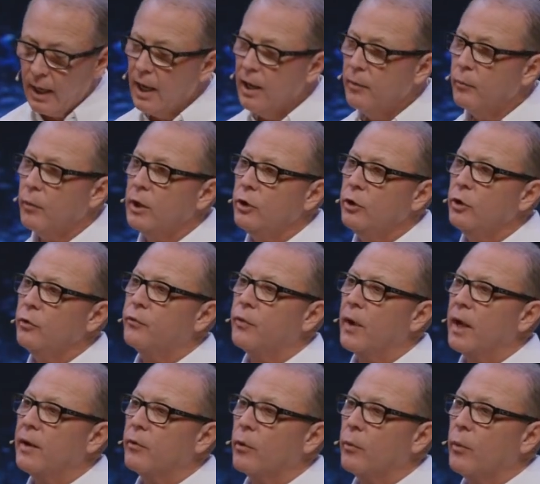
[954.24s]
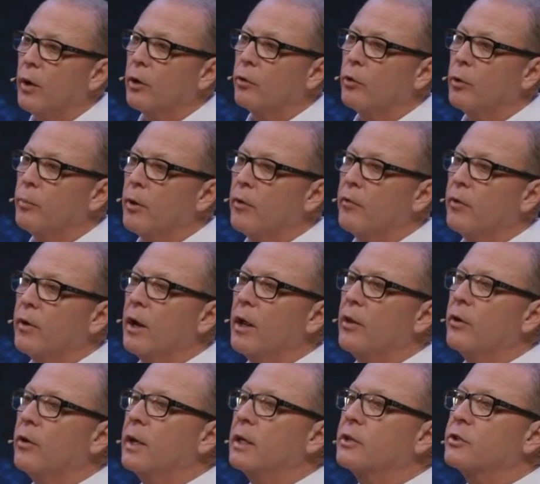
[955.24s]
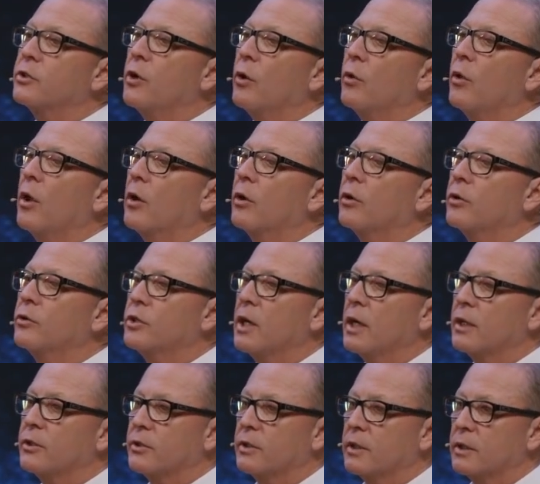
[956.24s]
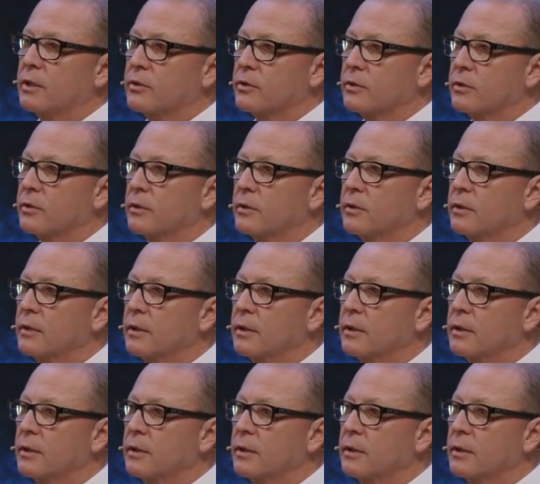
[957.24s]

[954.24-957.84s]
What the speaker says: And when you favor one group over another, it's no longer justice.